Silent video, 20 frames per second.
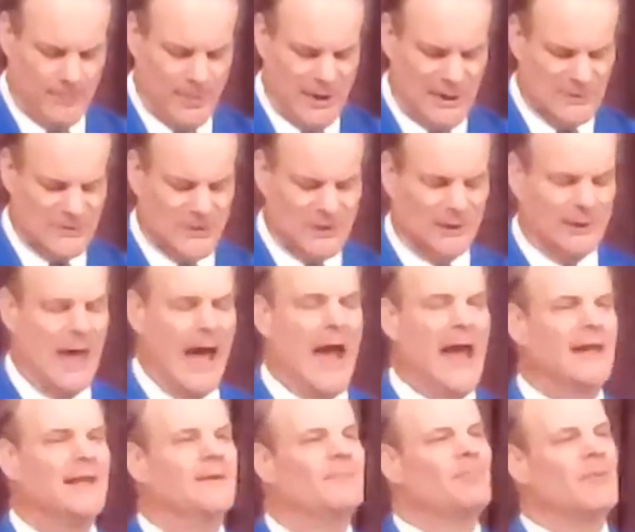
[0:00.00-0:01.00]
but his
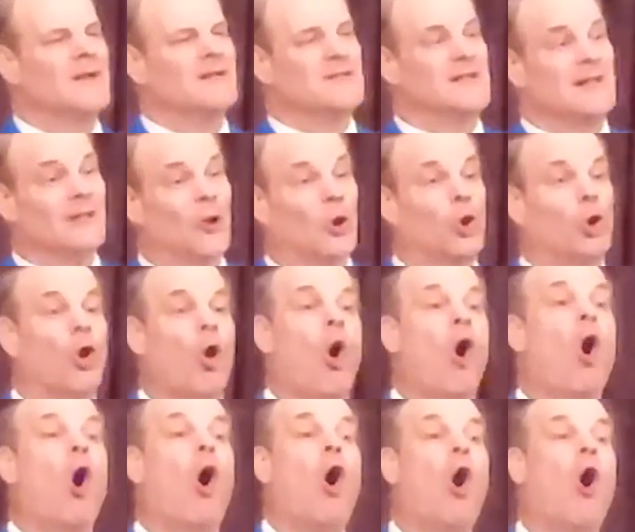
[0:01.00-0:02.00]
delight is in the
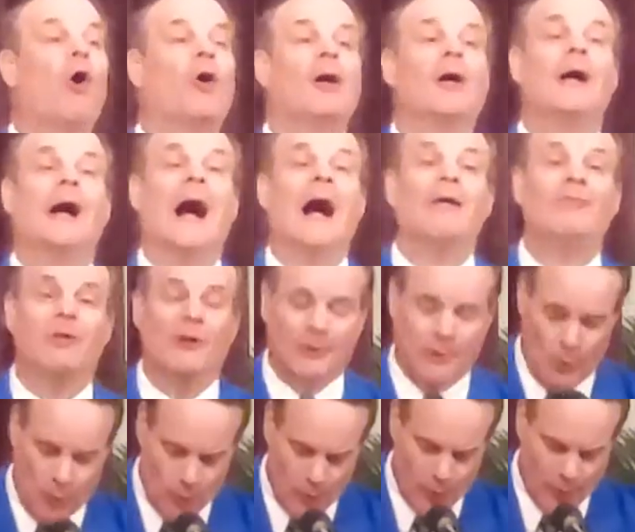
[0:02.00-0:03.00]
law of the
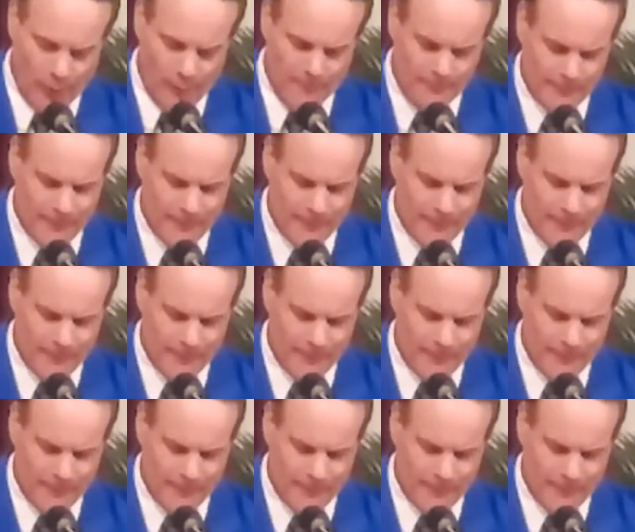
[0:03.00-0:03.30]
Lord.